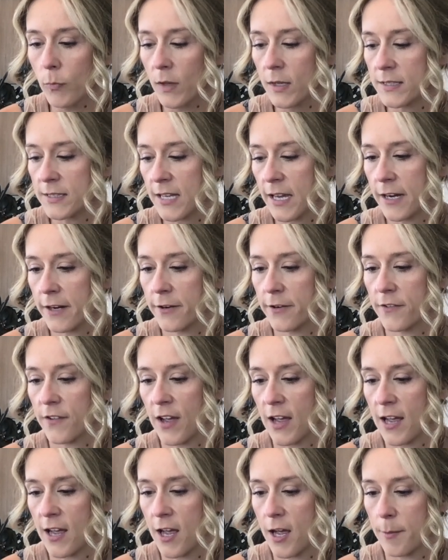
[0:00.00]
is kind
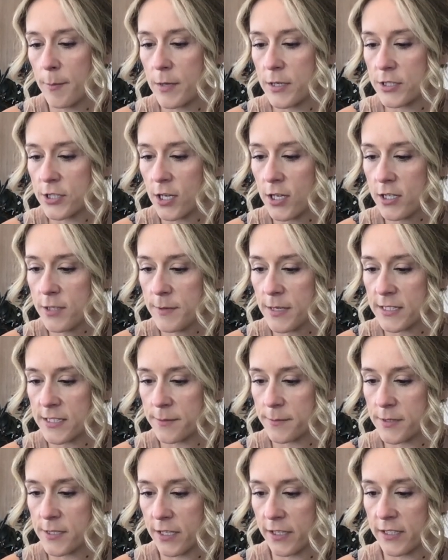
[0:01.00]
of talk about
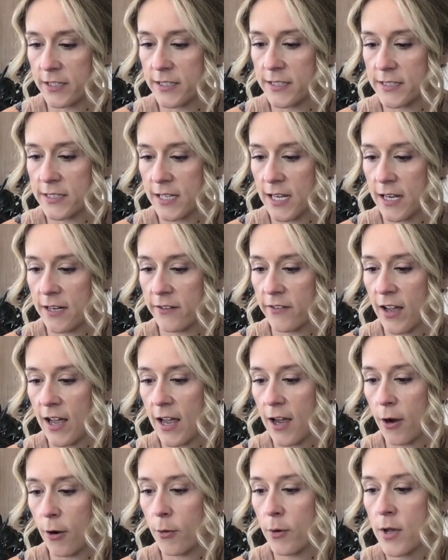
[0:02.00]
some succulents and kind of
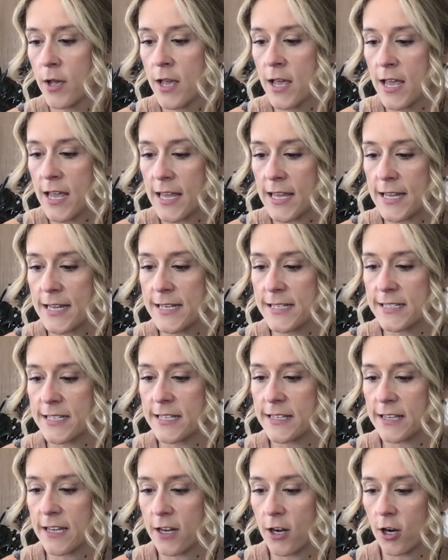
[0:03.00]
how
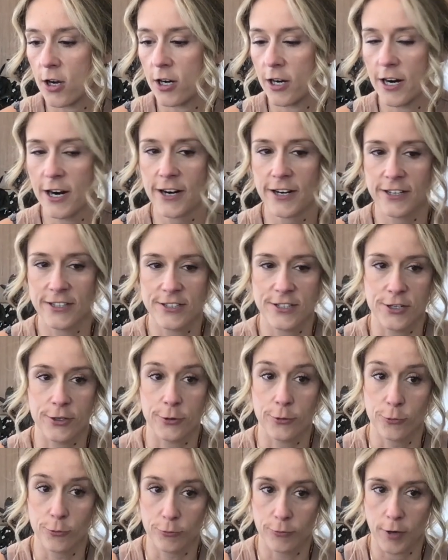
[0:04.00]
easy they are to
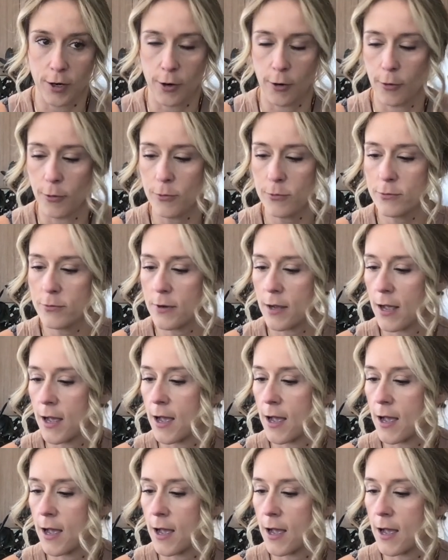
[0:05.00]
grow,